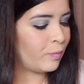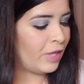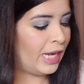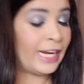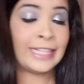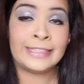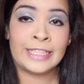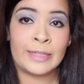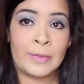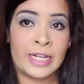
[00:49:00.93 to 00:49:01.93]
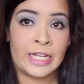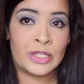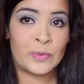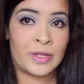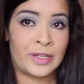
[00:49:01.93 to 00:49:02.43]
like I said, my
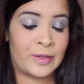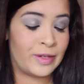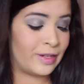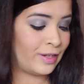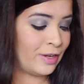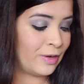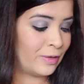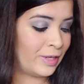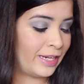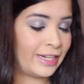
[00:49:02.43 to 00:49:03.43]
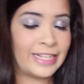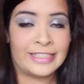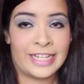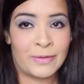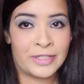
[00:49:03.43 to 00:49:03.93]
husband, you know, like I said, I